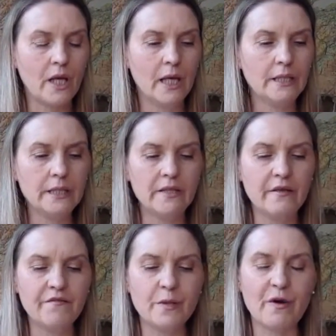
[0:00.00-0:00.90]
And they
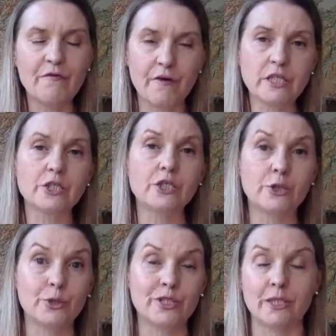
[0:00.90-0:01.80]
were first
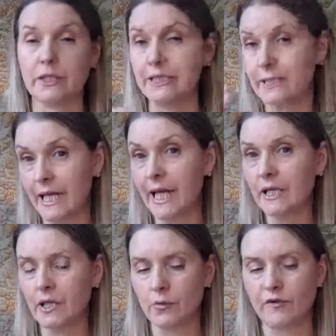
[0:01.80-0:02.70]
used, or it's said
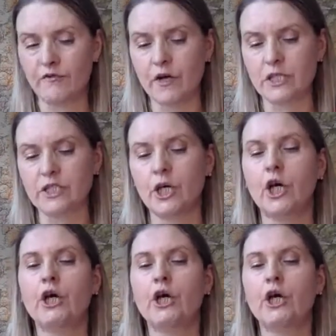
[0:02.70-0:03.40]
that they were first